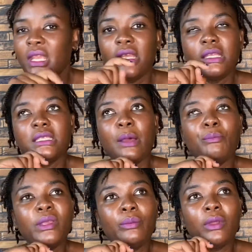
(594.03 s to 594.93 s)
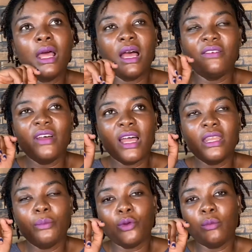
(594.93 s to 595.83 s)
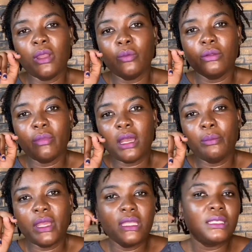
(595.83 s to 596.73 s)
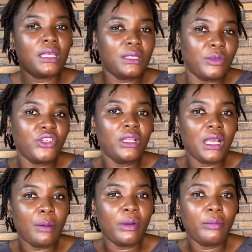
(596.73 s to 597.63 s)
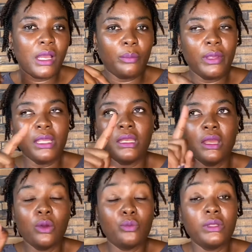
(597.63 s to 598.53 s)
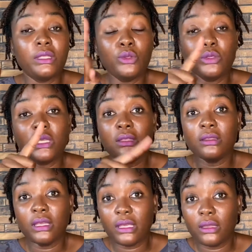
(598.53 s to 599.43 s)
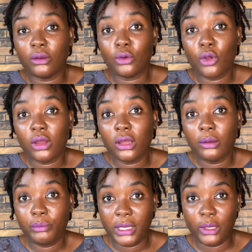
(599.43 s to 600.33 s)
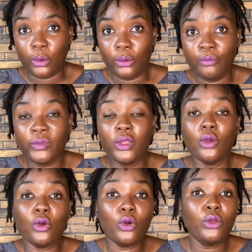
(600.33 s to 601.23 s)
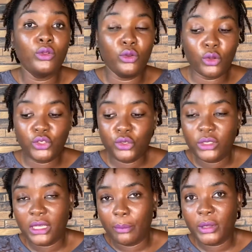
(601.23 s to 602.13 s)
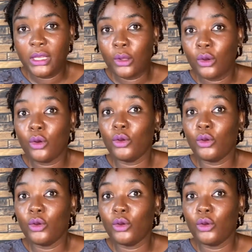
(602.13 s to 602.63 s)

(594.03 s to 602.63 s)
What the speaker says: Some people have had a problem with back pains, especially upper back pain, with using the wrong pillow, or not using a pillow, or